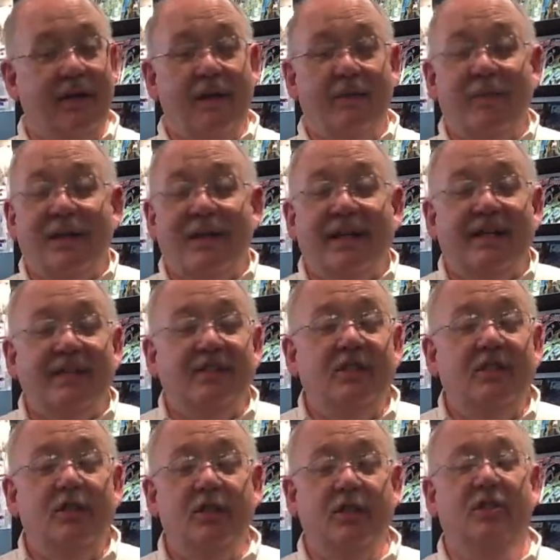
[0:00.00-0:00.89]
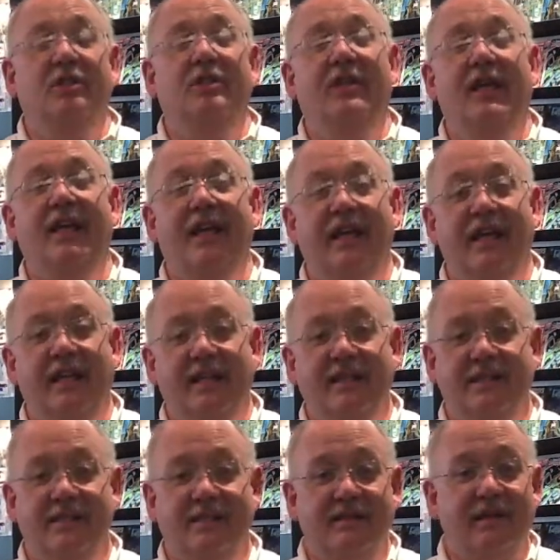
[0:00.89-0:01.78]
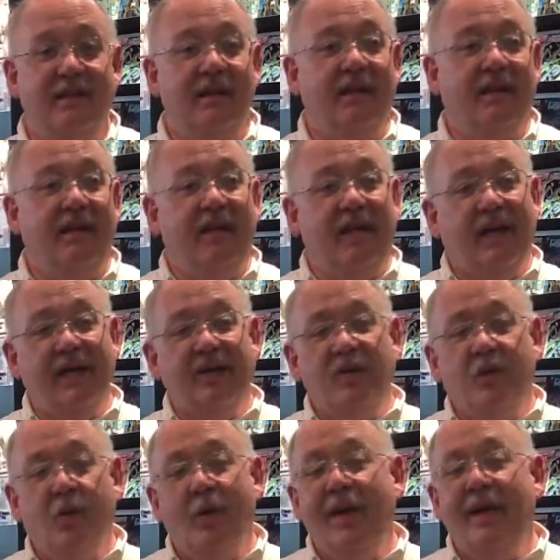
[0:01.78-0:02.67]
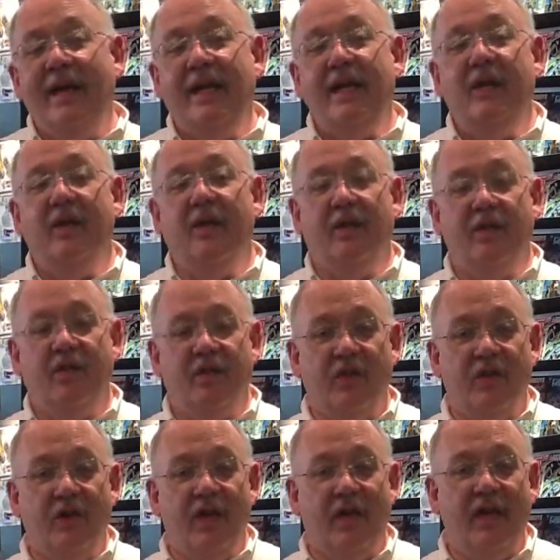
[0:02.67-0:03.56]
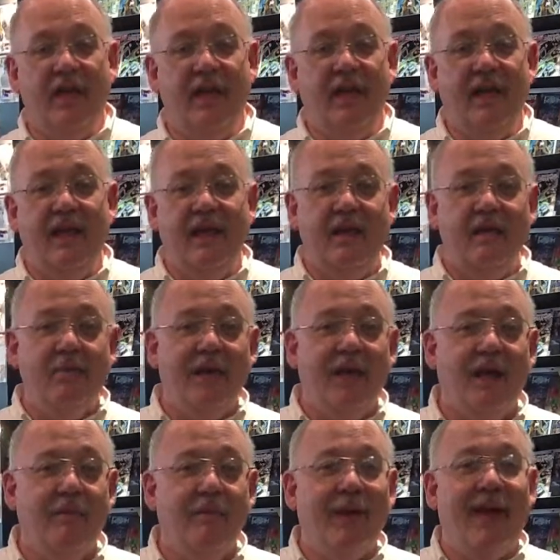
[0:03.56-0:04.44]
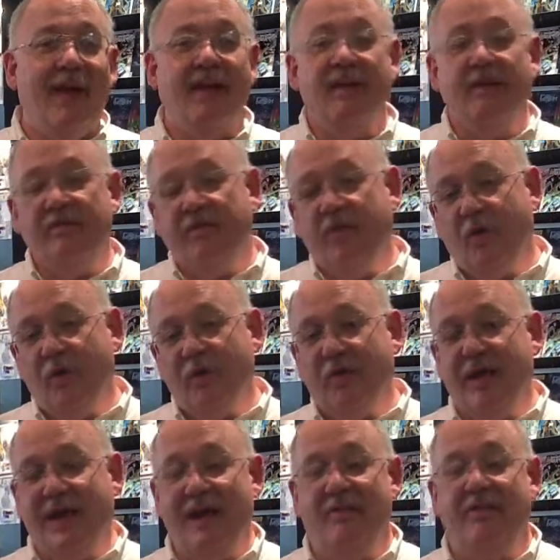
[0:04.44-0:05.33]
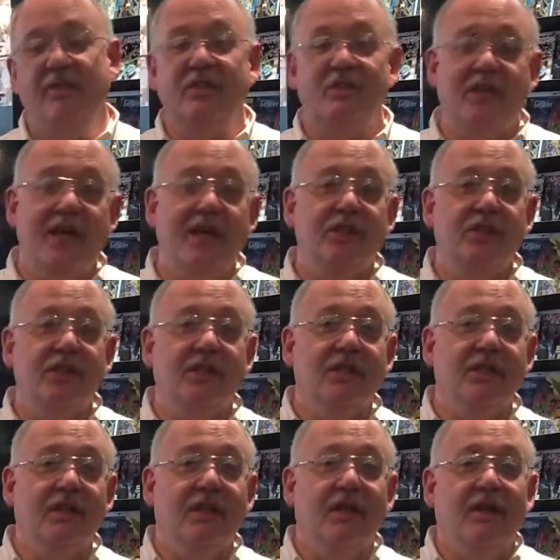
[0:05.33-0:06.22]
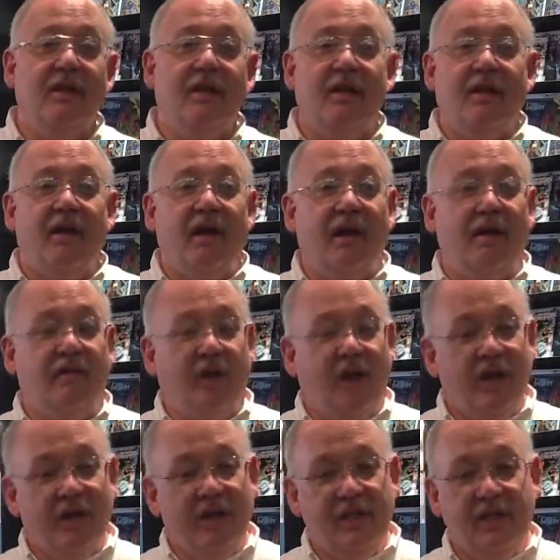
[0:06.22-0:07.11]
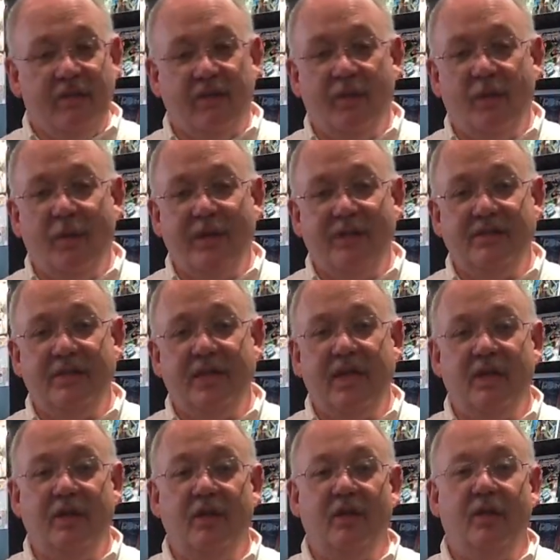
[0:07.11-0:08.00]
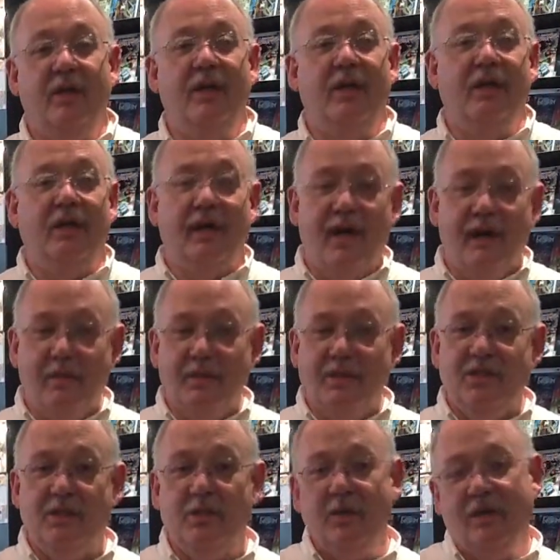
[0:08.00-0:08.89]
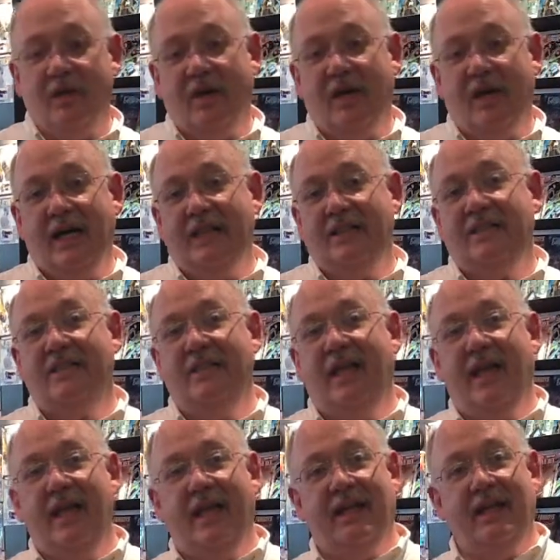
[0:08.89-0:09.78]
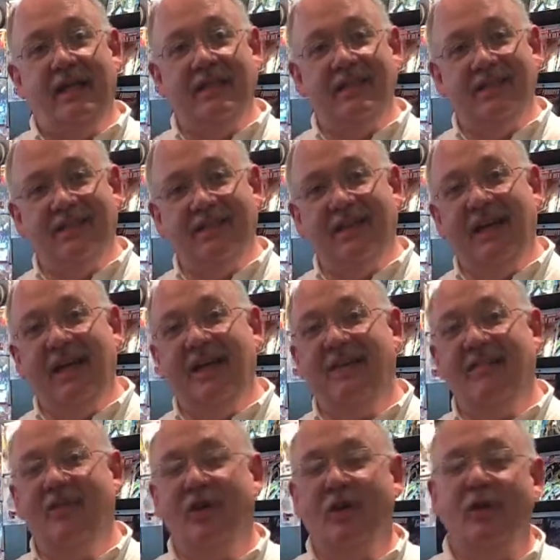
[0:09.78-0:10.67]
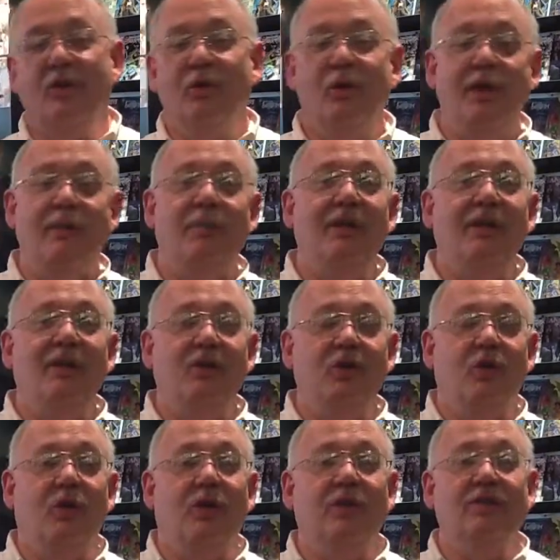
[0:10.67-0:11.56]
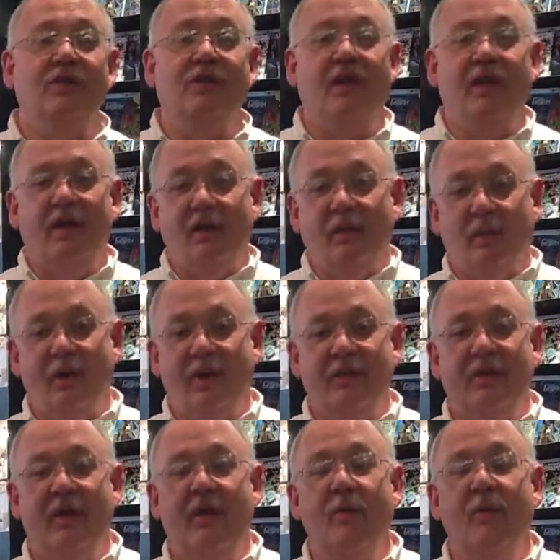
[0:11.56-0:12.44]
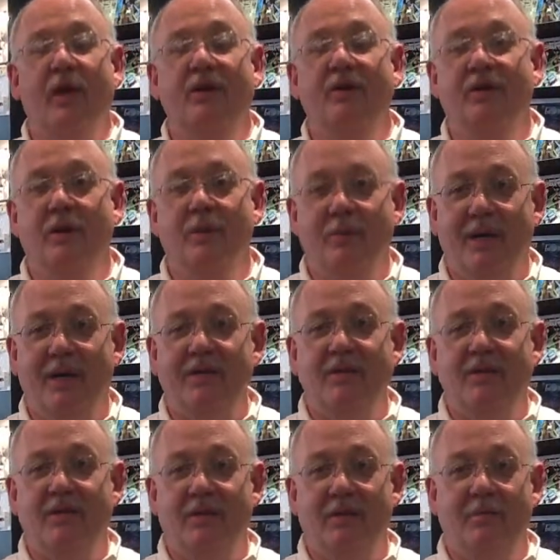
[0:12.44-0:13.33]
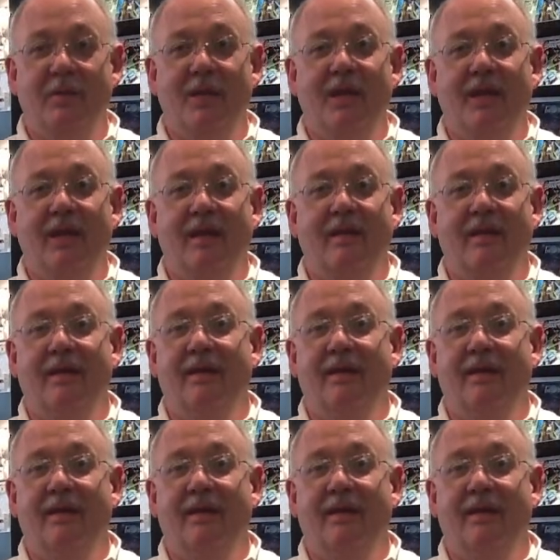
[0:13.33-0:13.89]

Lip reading: Because usually it's a 20 or 30 email back and forth conversation of all the different ways they could do it and how much it would cost, and it's like they're creeping towards what they want their budget to be.